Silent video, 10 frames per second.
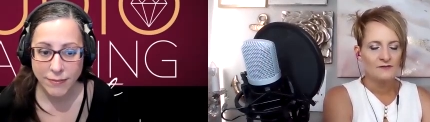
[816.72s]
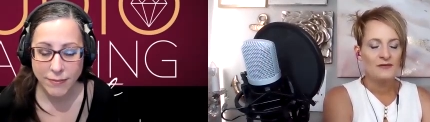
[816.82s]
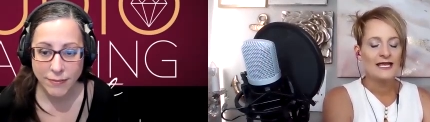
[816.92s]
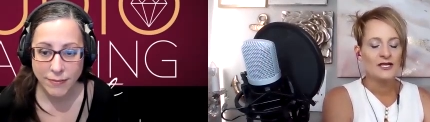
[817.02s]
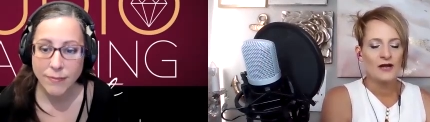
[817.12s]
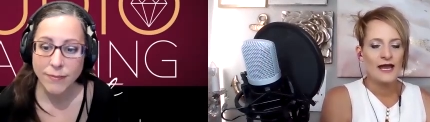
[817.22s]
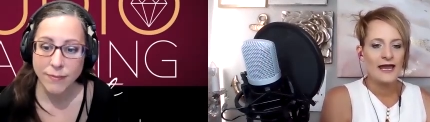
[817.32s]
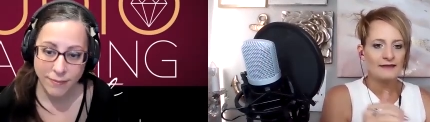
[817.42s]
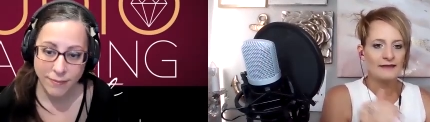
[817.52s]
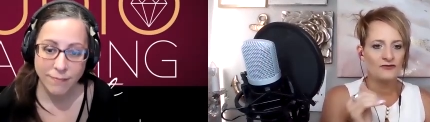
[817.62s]
Speaker 1: be at your
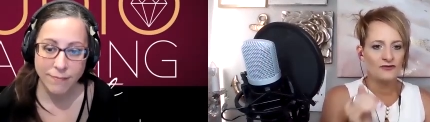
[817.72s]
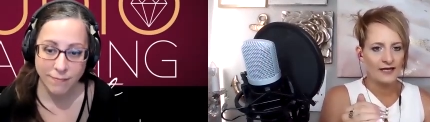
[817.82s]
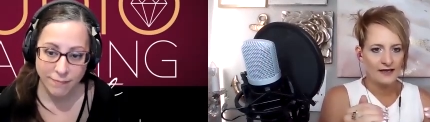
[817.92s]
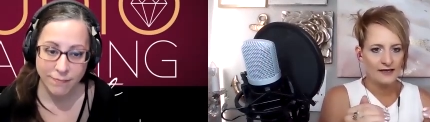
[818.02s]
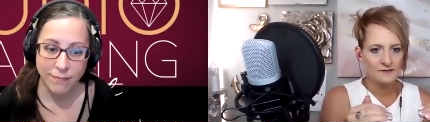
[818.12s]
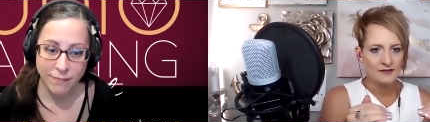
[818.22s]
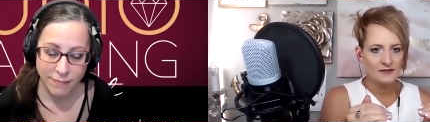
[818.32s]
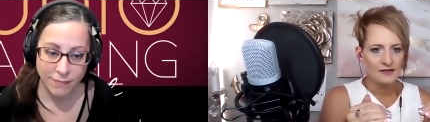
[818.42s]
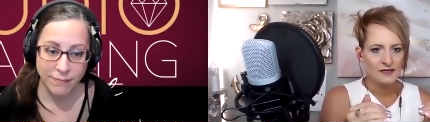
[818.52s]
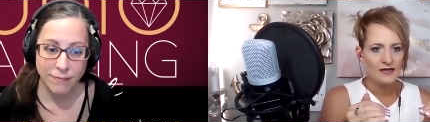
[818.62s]
A level game
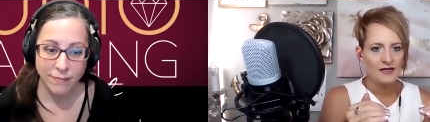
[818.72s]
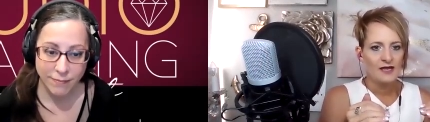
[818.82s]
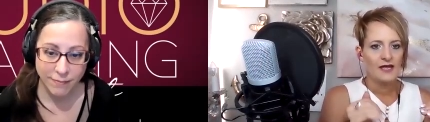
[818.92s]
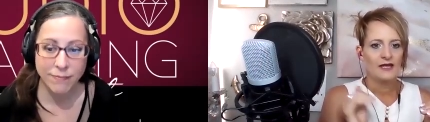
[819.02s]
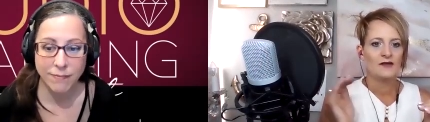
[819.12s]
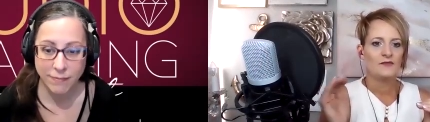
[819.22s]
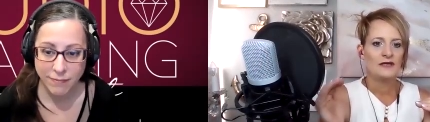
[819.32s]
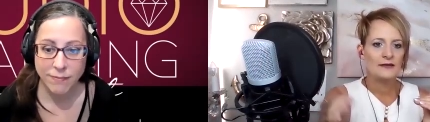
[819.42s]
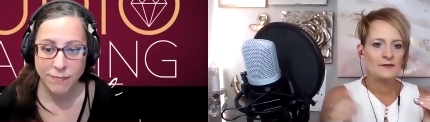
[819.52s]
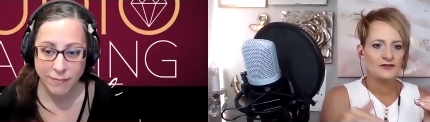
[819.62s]
mm-hmm. and
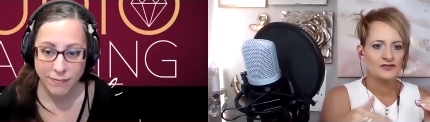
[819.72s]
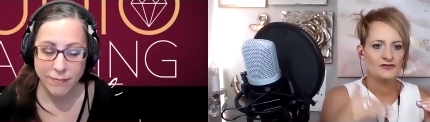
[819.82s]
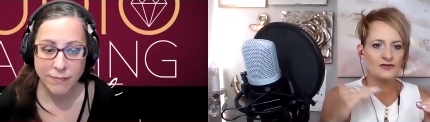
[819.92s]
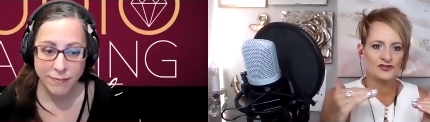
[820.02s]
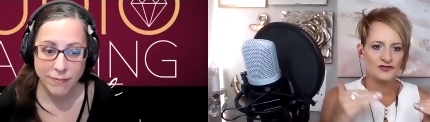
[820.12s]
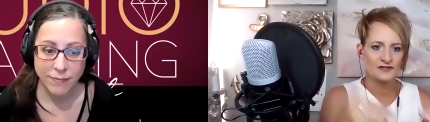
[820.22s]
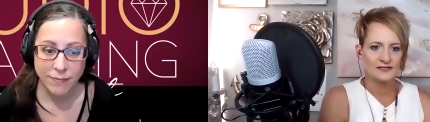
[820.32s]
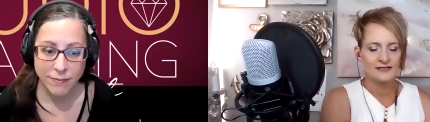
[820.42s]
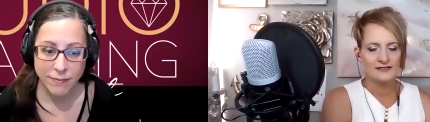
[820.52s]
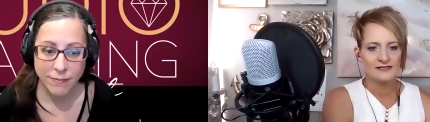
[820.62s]
being able to nurture
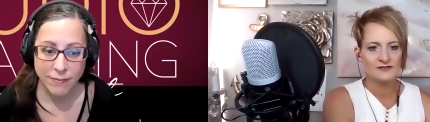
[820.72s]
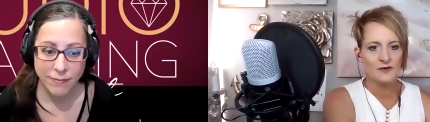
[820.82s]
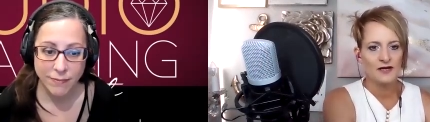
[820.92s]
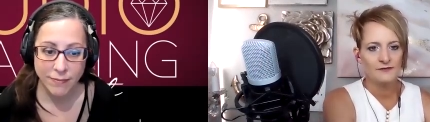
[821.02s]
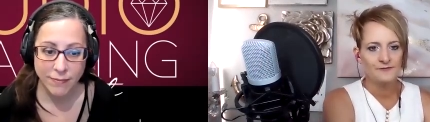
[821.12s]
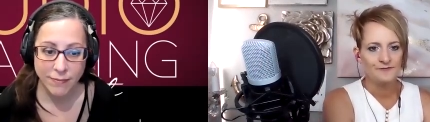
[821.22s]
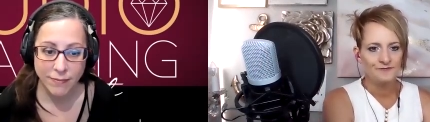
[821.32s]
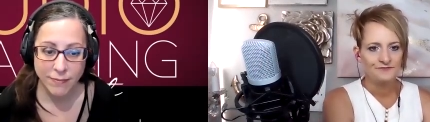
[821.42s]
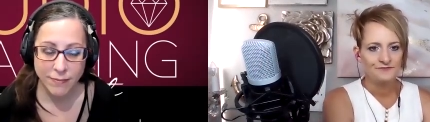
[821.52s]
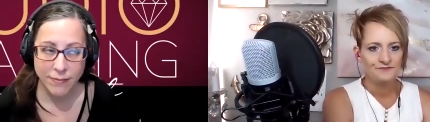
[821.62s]
this as well.
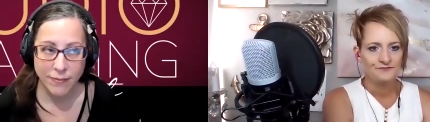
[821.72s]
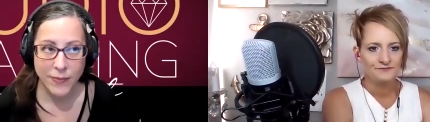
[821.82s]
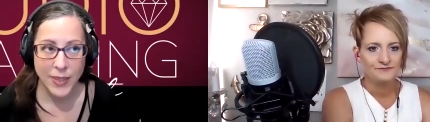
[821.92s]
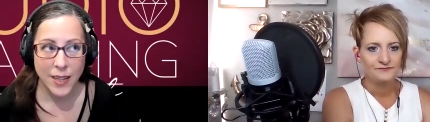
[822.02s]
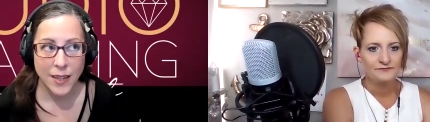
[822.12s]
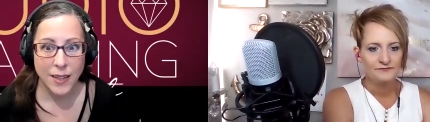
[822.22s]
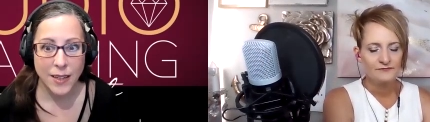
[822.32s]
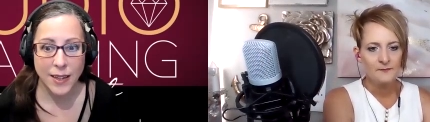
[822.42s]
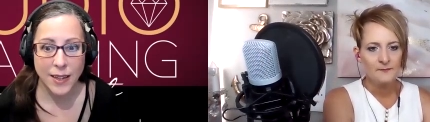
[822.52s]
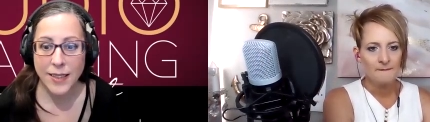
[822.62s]

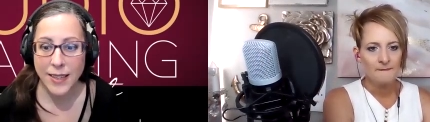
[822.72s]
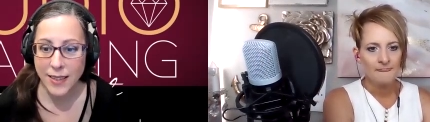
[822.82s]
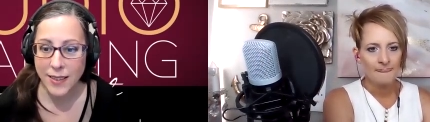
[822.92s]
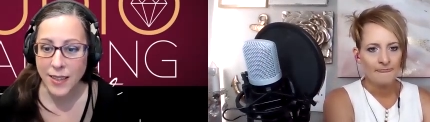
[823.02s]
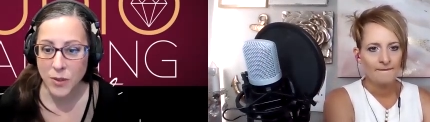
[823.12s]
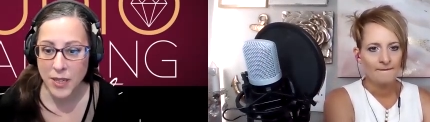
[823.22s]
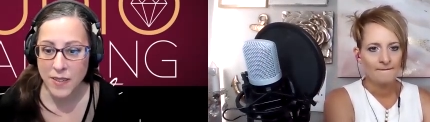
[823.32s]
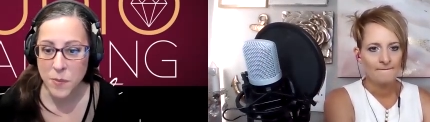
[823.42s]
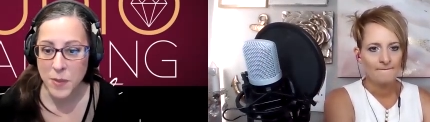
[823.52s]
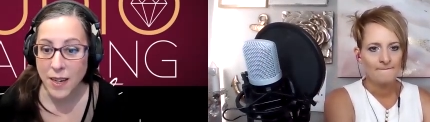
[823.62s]
Speaker 2: I think that you need
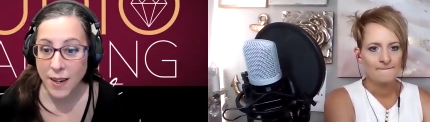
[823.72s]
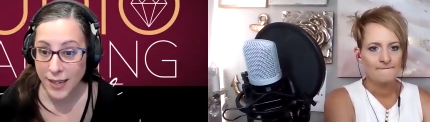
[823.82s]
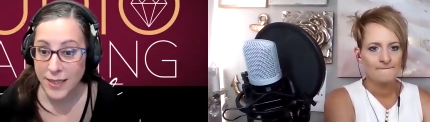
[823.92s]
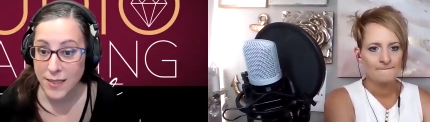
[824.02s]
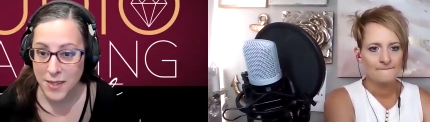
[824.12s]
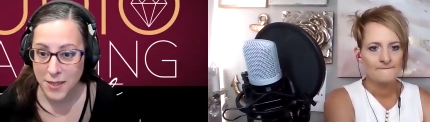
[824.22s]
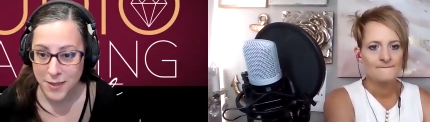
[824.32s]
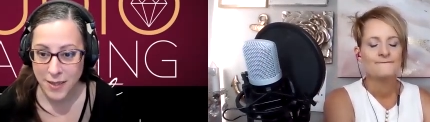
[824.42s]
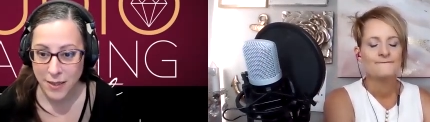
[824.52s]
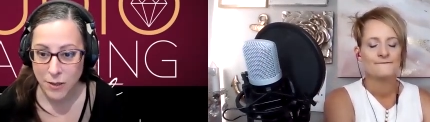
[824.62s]
to be kind to
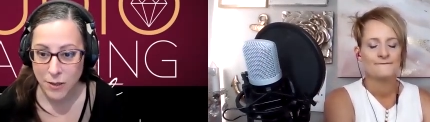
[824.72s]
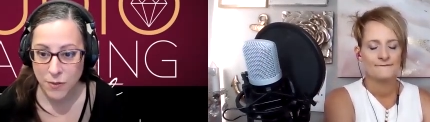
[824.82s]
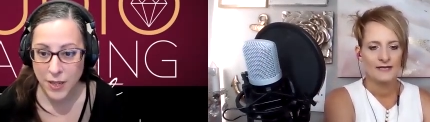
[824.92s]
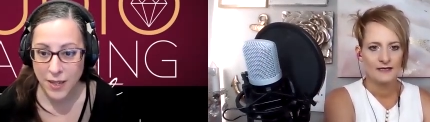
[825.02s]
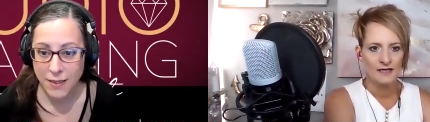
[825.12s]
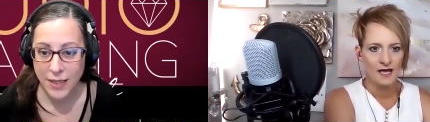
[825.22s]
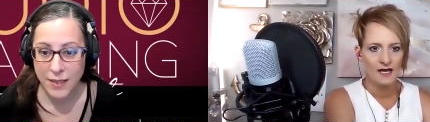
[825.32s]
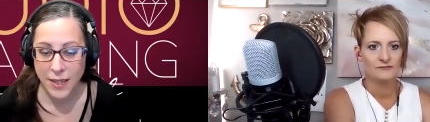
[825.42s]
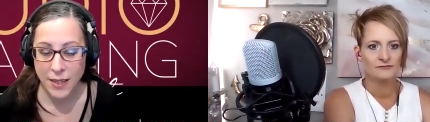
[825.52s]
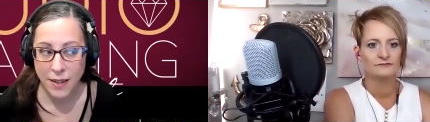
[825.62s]
yourself. And I think
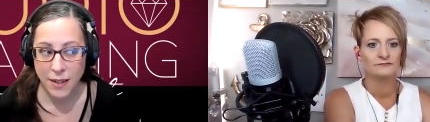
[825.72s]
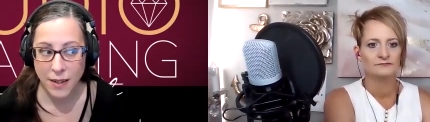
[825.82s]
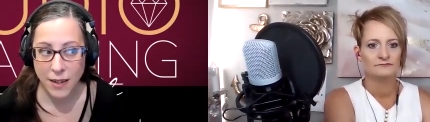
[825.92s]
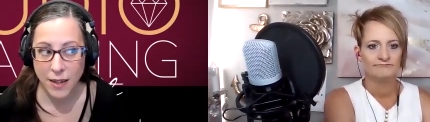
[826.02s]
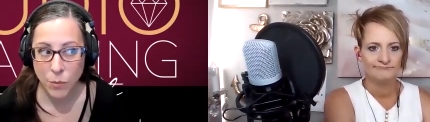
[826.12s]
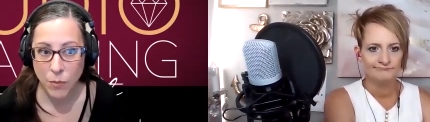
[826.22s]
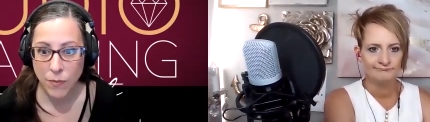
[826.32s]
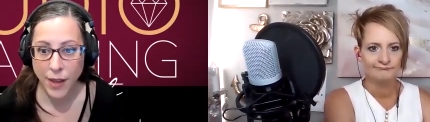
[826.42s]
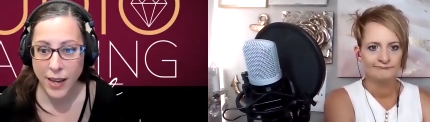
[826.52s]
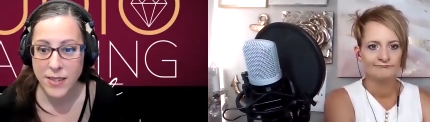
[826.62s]
yeah. that um,
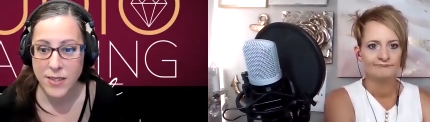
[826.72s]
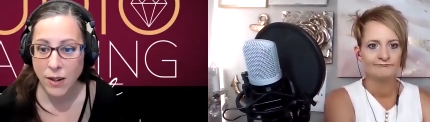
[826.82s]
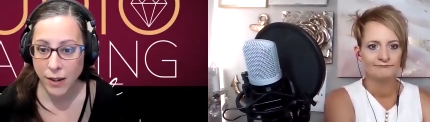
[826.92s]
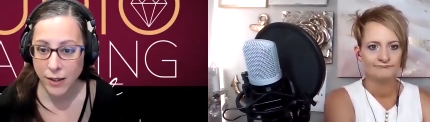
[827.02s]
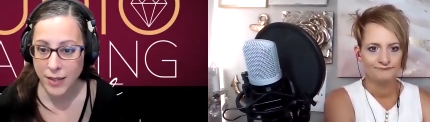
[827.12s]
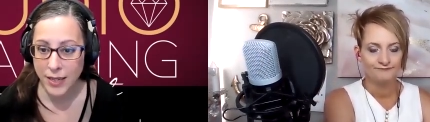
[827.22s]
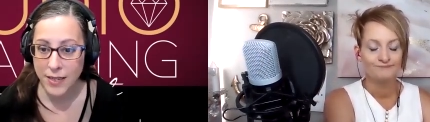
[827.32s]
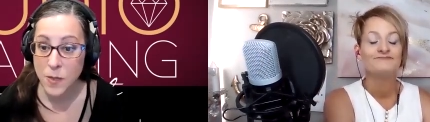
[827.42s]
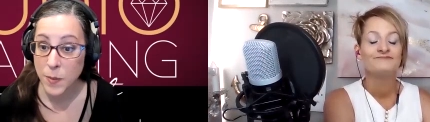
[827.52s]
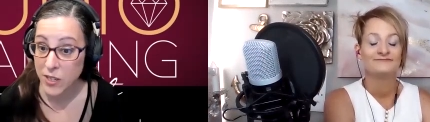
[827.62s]
that is a hard thing,
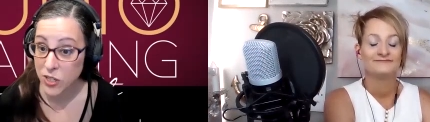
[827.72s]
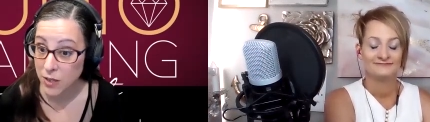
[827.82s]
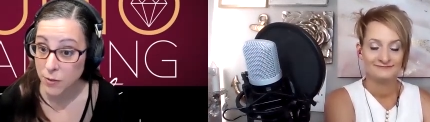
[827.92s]
especially for